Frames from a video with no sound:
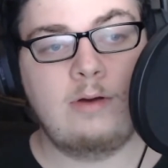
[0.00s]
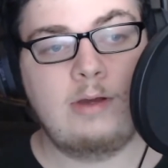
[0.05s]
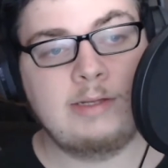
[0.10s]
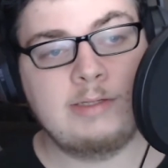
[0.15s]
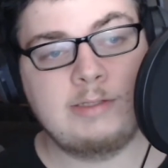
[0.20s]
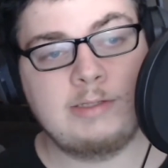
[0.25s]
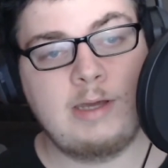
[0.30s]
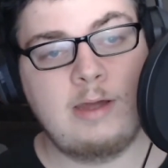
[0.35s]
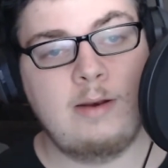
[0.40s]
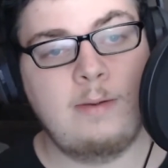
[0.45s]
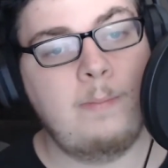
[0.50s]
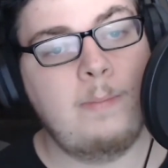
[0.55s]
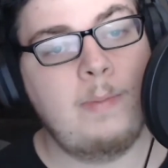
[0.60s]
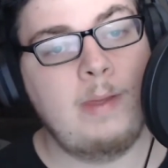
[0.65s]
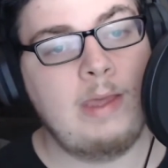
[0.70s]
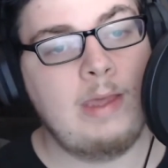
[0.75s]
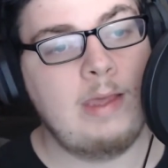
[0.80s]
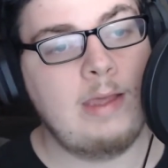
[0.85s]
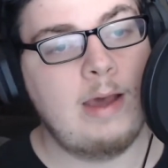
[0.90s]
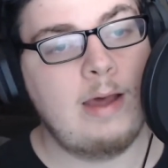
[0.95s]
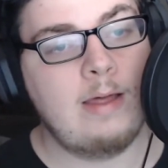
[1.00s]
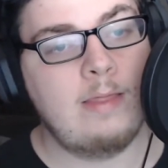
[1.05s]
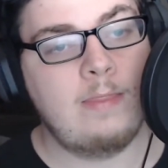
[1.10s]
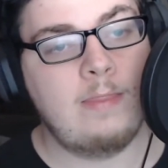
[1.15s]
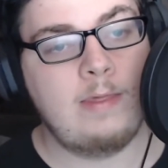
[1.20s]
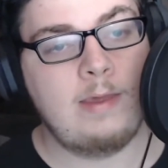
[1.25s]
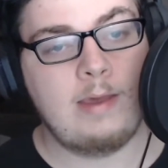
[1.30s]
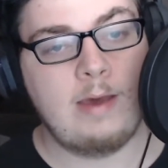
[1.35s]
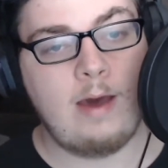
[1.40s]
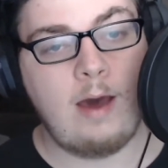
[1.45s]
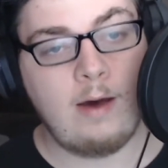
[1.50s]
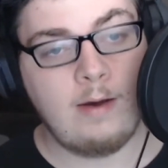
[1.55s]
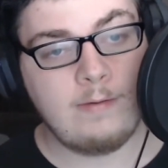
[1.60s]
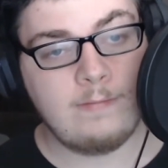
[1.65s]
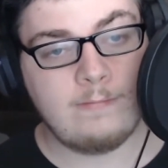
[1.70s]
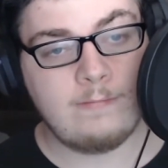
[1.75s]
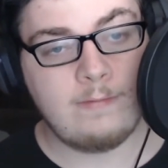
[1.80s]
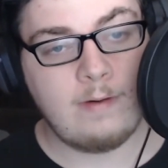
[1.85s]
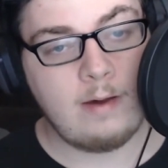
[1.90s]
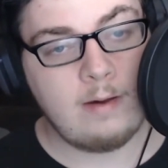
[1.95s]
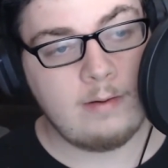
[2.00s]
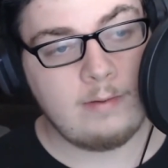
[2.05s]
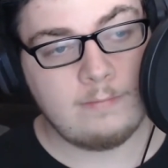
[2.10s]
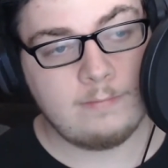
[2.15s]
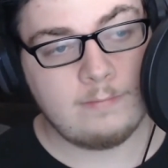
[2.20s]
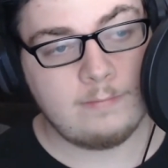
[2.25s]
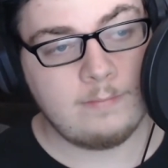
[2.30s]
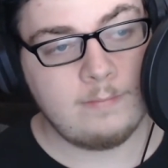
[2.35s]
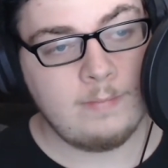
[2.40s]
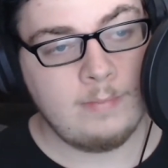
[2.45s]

is going to be the i5,